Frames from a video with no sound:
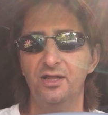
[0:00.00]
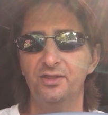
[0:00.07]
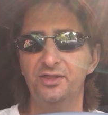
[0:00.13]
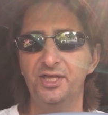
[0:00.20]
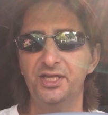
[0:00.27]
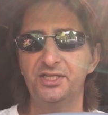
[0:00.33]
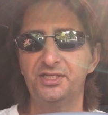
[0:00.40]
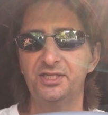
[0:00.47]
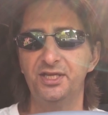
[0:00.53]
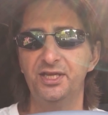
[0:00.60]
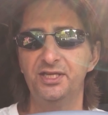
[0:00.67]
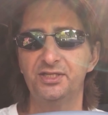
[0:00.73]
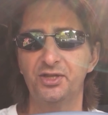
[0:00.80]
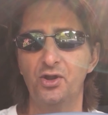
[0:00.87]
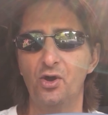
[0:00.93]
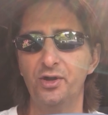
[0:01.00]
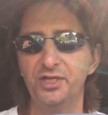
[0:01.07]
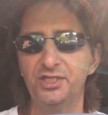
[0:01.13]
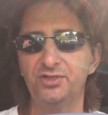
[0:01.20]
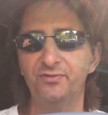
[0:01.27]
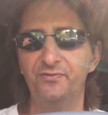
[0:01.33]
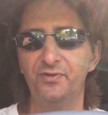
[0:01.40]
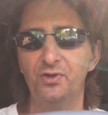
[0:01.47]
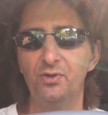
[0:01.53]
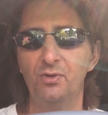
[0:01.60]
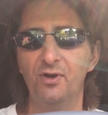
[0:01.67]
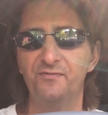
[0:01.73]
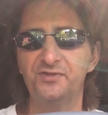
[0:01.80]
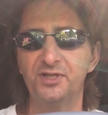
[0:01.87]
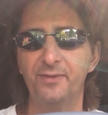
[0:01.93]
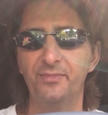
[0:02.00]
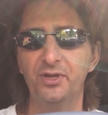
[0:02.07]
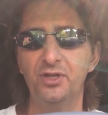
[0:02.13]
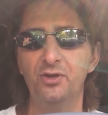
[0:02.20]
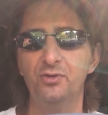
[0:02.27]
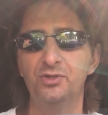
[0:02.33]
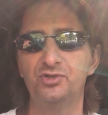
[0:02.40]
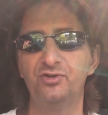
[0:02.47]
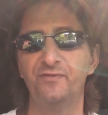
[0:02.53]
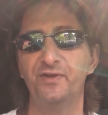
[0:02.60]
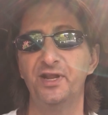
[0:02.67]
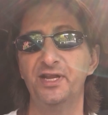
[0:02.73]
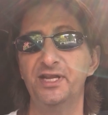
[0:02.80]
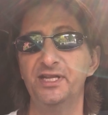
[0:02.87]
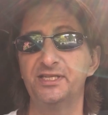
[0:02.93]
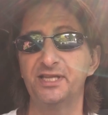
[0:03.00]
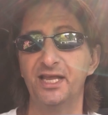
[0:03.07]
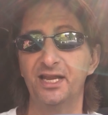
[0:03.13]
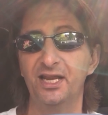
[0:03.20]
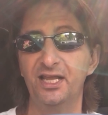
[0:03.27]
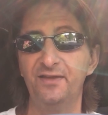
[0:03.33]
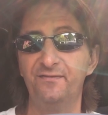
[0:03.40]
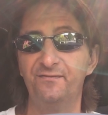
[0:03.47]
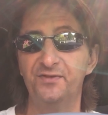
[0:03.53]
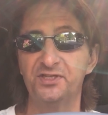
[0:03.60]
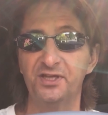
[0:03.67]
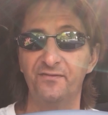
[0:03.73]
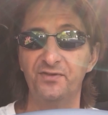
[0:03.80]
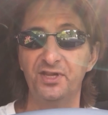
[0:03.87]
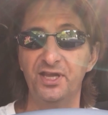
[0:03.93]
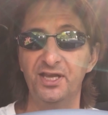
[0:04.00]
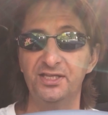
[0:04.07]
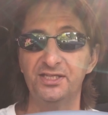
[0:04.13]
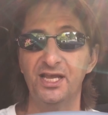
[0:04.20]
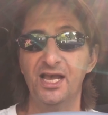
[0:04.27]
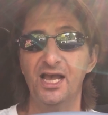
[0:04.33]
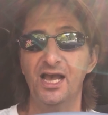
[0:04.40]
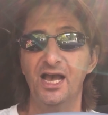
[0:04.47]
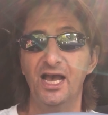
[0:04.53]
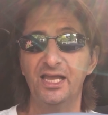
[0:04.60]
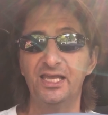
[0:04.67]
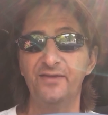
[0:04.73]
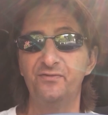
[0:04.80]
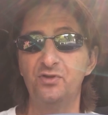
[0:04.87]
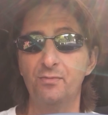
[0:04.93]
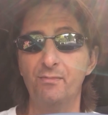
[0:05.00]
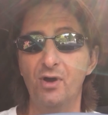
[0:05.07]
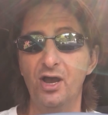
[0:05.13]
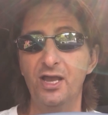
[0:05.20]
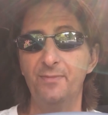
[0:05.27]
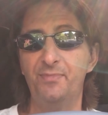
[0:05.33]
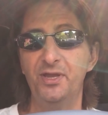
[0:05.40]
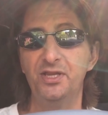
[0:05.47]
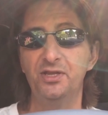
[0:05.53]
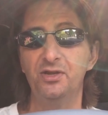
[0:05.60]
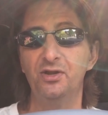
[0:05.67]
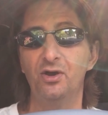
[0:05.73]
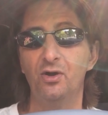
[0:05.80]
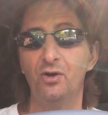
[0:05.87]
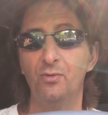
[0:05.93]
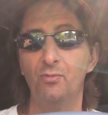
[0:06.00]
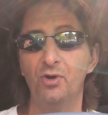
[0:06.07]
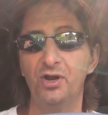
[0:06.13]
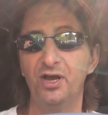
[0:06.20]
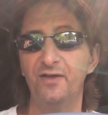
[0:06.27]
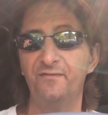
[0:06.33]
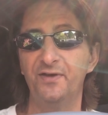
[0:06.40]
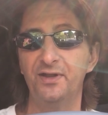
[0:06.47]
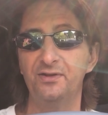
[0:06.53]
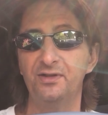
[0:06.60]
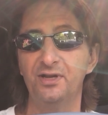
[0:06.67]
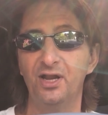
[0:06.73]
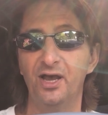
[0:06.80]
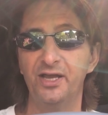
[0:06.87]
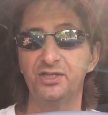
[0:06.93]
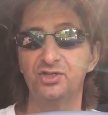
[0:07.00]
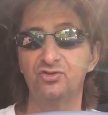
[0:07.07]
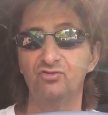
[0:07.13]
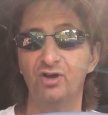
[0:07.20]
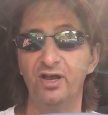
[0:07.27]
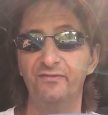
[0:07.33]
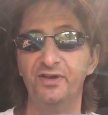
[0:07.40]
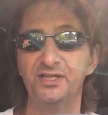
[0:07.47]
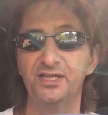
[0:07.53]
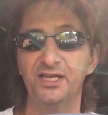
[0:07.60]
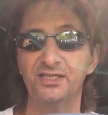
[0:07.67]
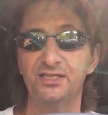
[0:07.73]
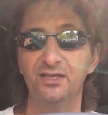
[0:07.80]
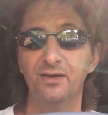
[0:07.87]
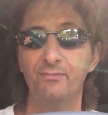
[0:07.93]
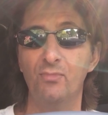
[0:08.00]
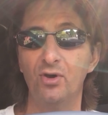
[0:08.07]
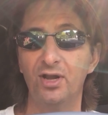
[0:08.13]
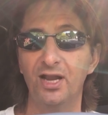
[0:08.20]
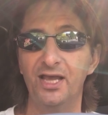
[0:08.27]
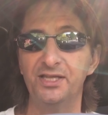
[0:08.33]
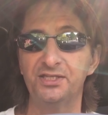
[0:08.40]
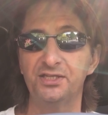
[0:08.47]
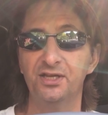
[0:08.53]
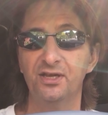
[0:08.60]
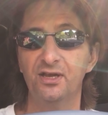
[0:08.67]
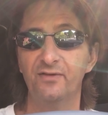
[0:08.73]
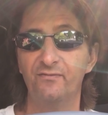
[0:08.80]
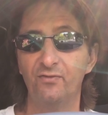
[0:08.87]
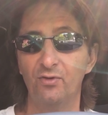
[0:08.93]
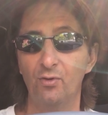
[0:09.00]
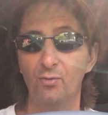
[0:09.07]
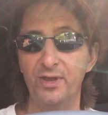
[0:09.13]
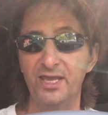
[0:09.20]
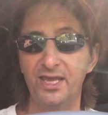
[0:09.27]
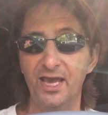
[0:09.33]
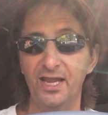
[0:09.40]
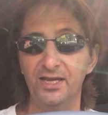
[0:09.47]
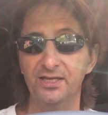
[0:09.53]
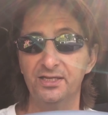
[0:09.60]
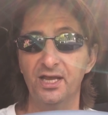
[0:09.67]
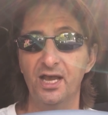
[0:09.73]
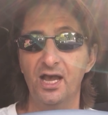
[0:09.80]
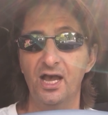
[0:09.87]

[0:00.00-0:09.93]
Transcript: This is an honest review of somebody who has driven a Nissan Leaf for seven years and given you my opinion on what I found it like to drive a Tesla Model S for a weekend.